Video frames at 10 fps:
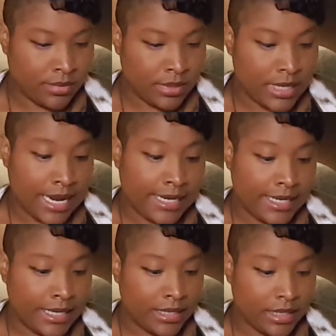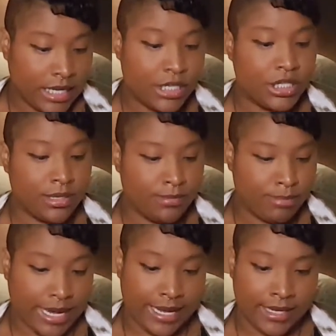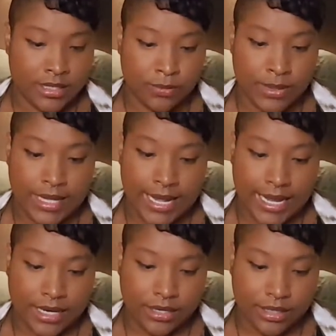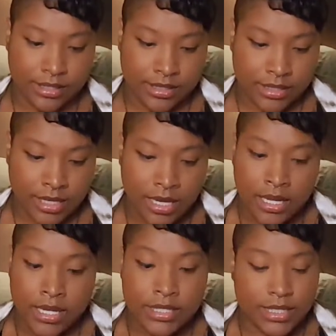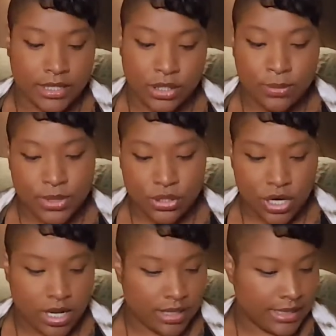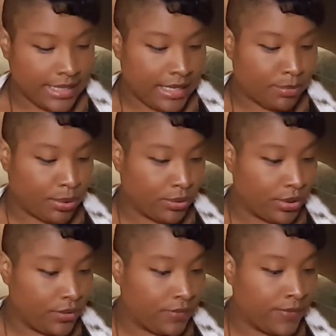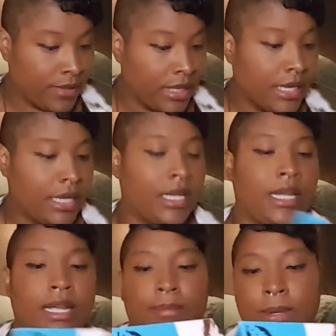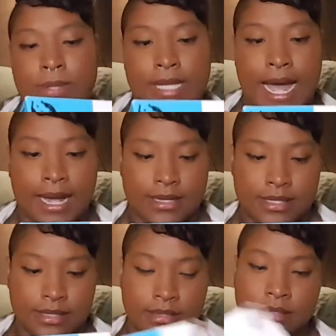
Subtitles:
90 kitchen bags with handles. It says super strong, leak proof, hippo sacks